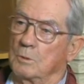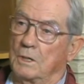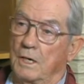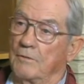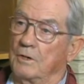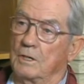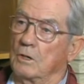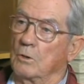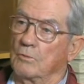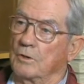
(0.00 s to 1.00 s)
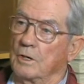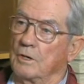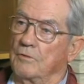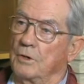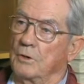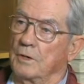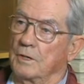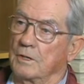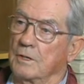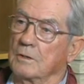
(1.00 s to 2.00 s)
but never did go for an interview or
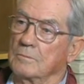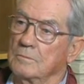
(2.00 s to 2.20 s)
anything.